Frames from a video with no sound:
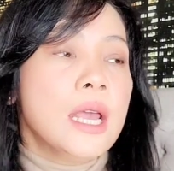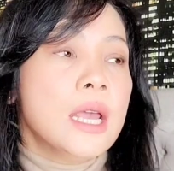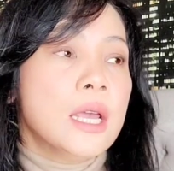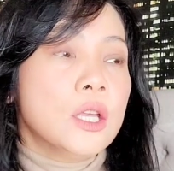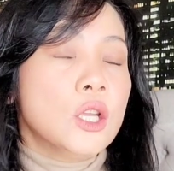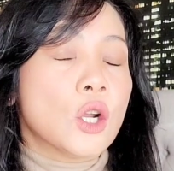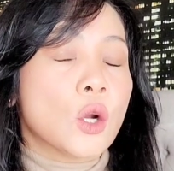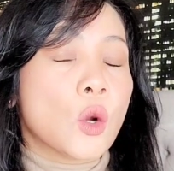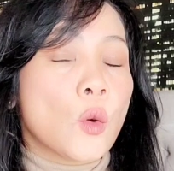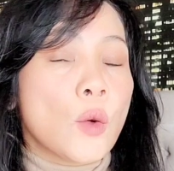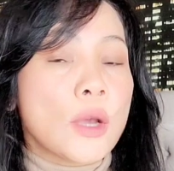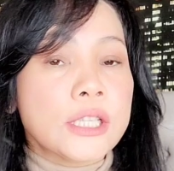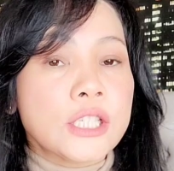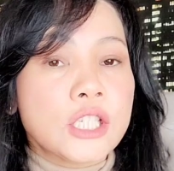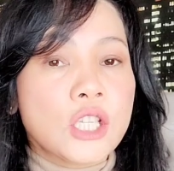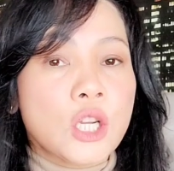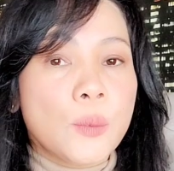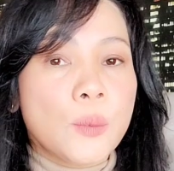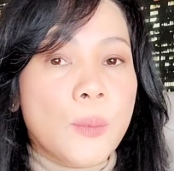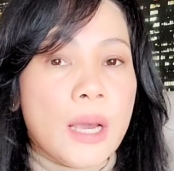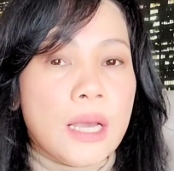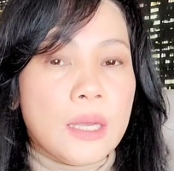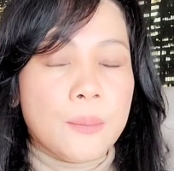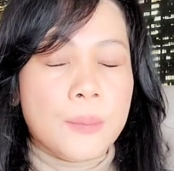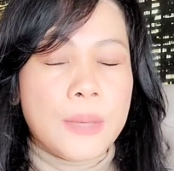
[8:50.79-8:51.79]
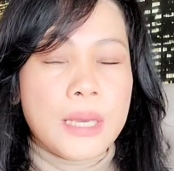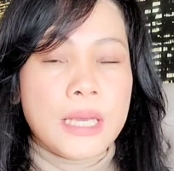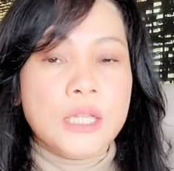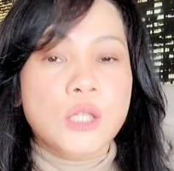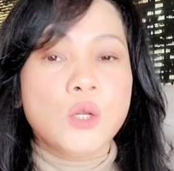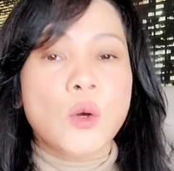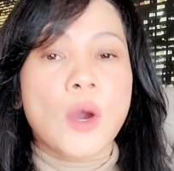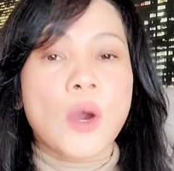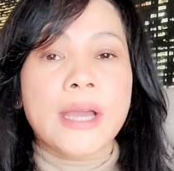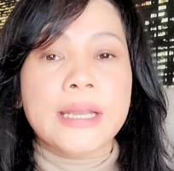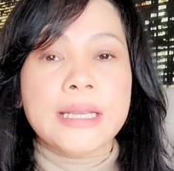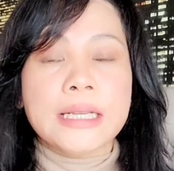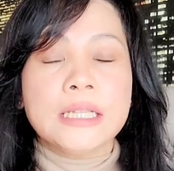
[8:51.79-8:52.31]
Your question might be,
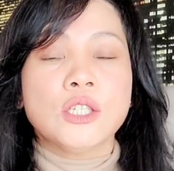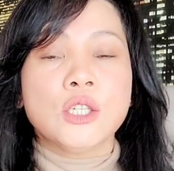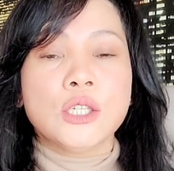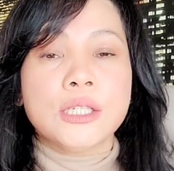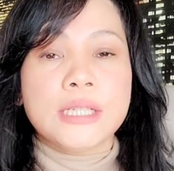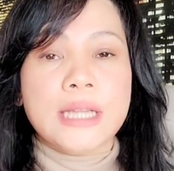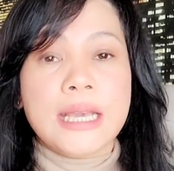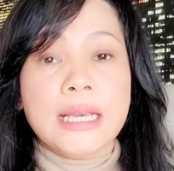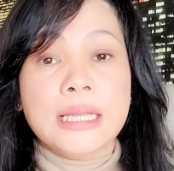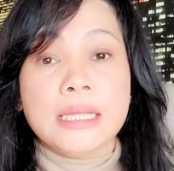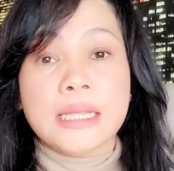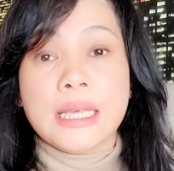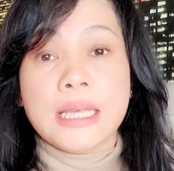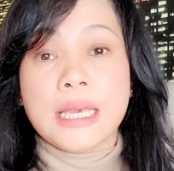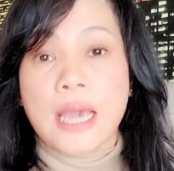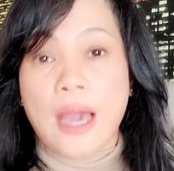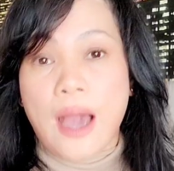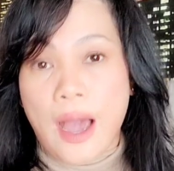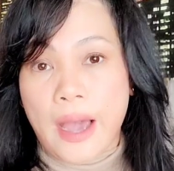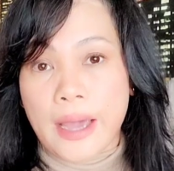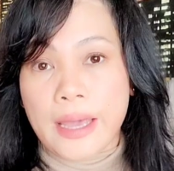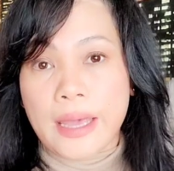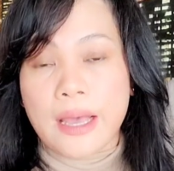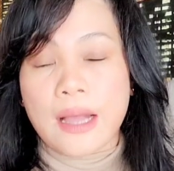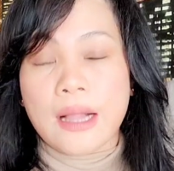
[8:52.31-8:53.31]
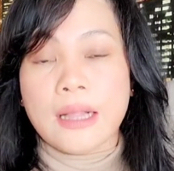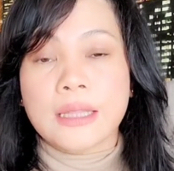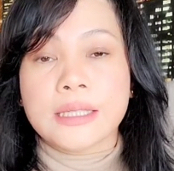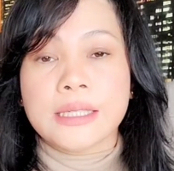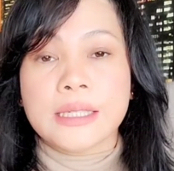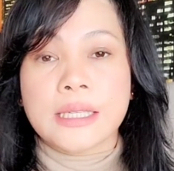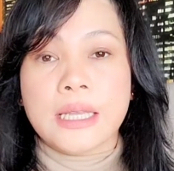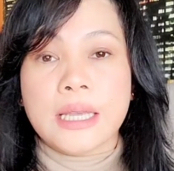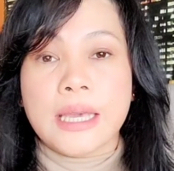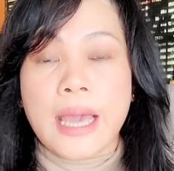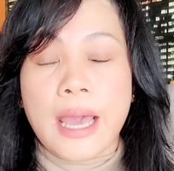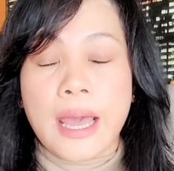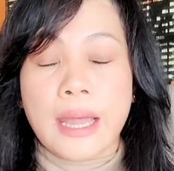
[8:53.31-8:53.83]
do I need to take the IELTS
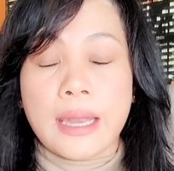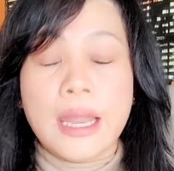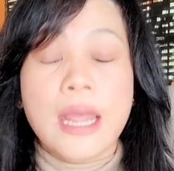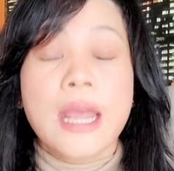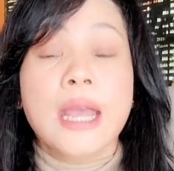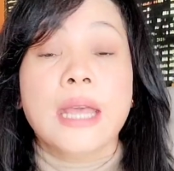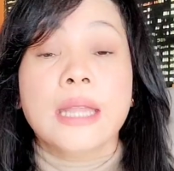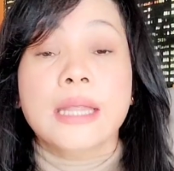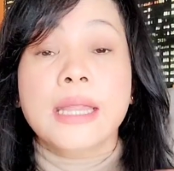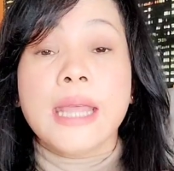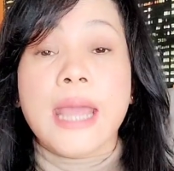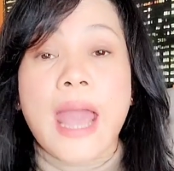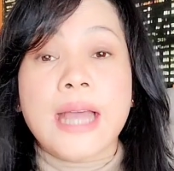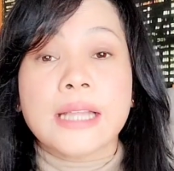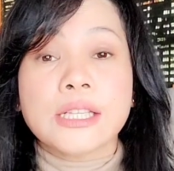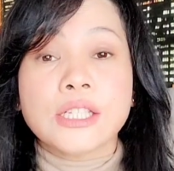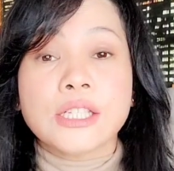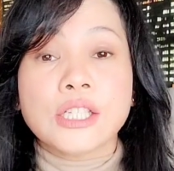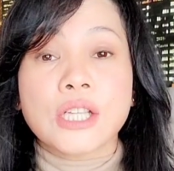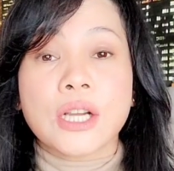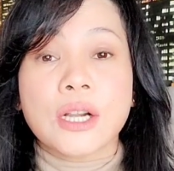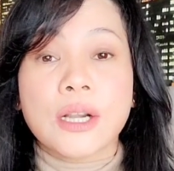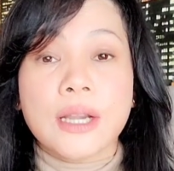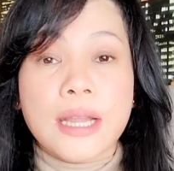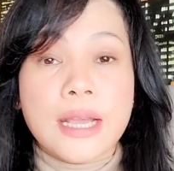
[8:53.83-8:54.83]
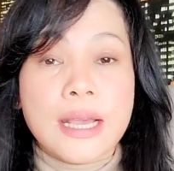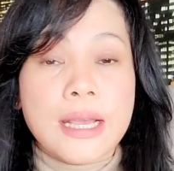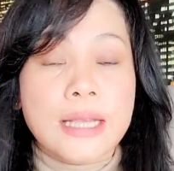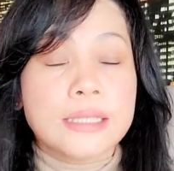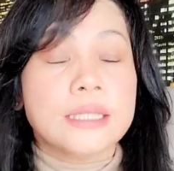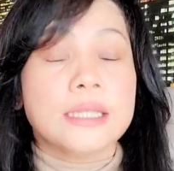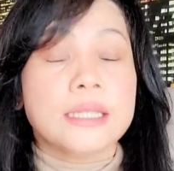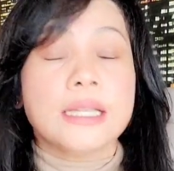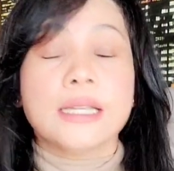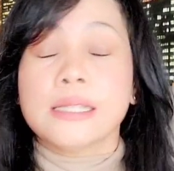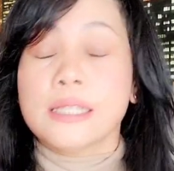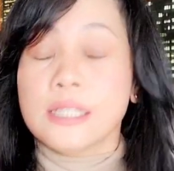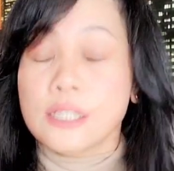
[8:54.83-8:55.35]
again? The answer is,
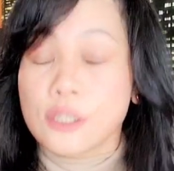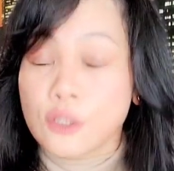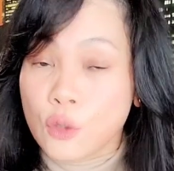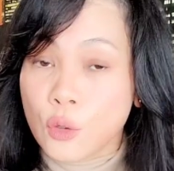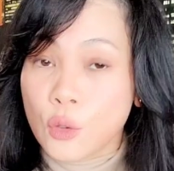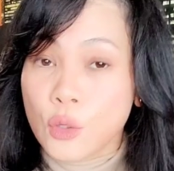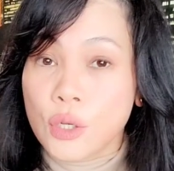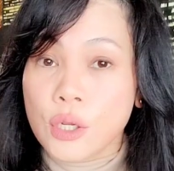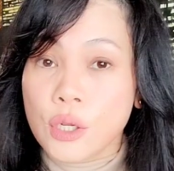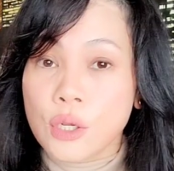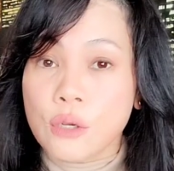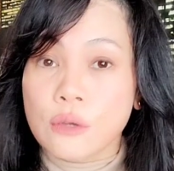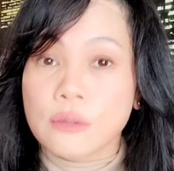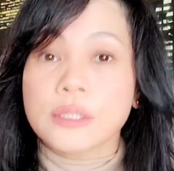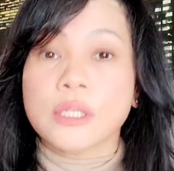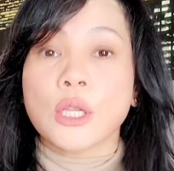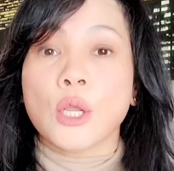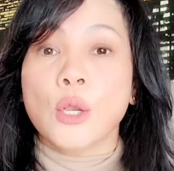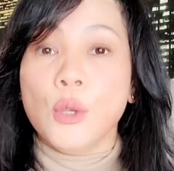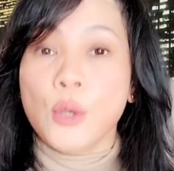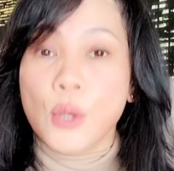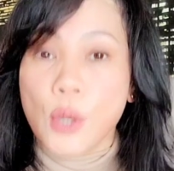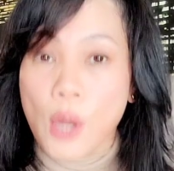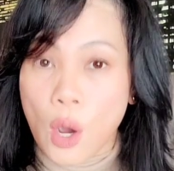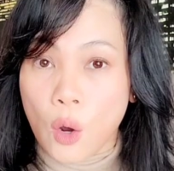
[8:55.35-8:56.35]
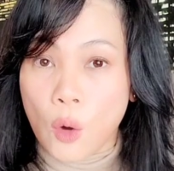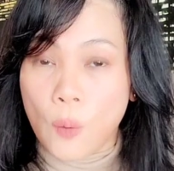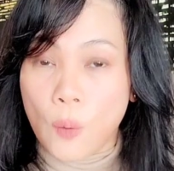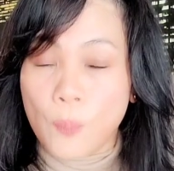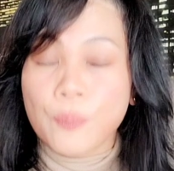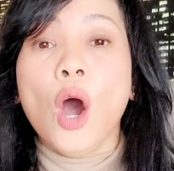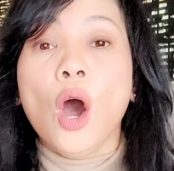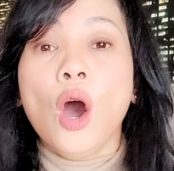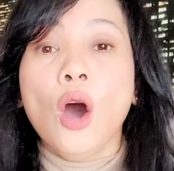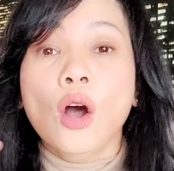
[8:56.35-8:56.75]
this is good news, no.